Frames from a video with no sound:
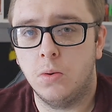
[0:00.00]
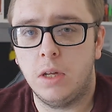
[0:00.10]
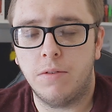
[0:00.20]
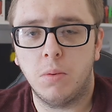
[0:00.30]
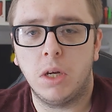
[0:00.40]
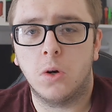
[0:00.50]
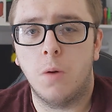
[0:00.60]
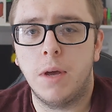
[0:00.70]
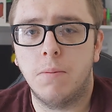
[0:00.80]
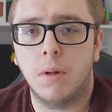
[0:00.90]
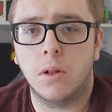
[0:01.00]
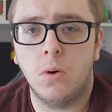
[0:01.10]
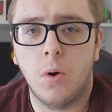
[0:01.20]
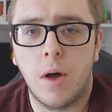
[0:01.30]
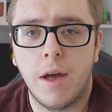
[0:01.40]
Leave a wee comment
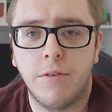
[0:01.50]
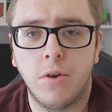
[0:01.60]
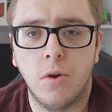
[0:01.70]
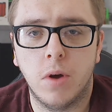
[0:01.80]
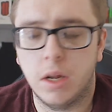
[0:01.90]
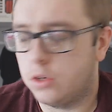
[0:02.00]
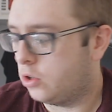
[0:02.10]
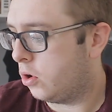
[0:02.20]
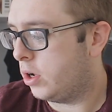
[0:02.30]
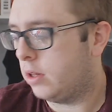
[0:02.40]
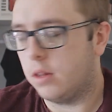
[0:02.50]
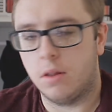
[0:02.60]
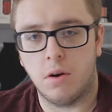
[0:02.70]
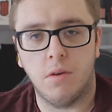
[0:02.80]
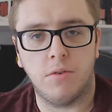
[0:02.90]
below if you enjoyed
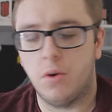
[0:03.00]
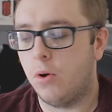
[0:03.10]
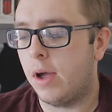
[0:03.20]
the review.